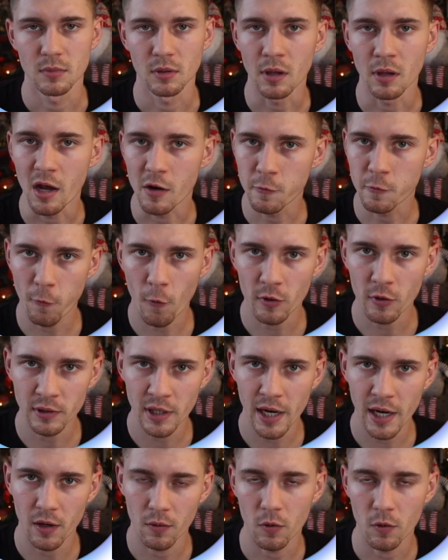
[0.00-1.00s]
like
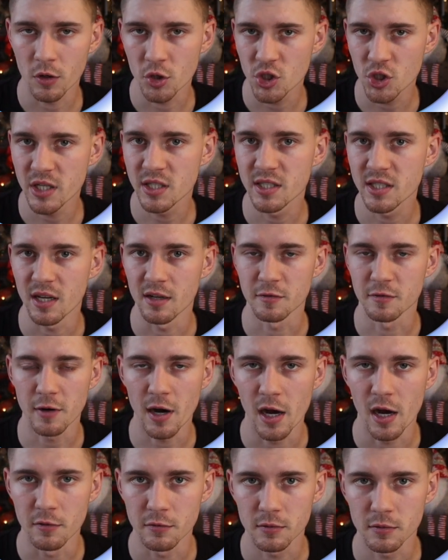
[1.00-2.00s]
Fortnite or GTA
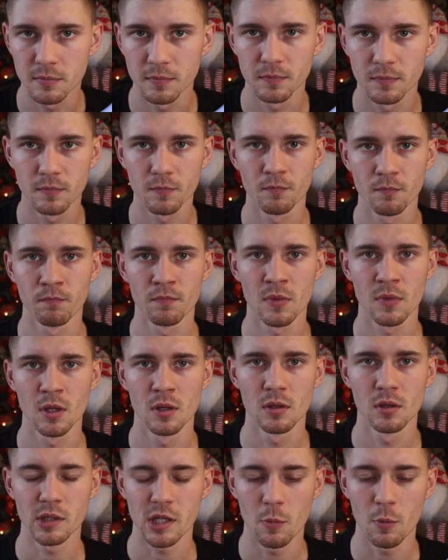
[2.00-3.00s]
5.
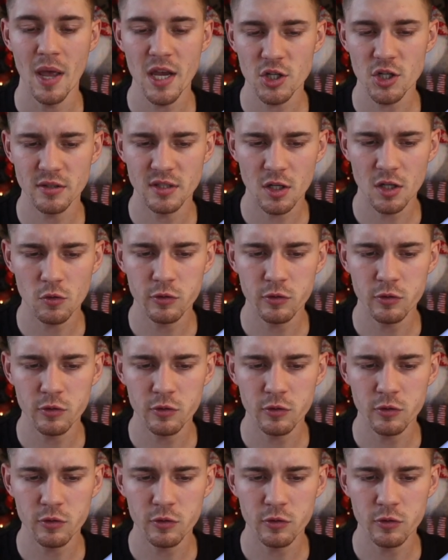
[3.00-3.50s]
Now make sure to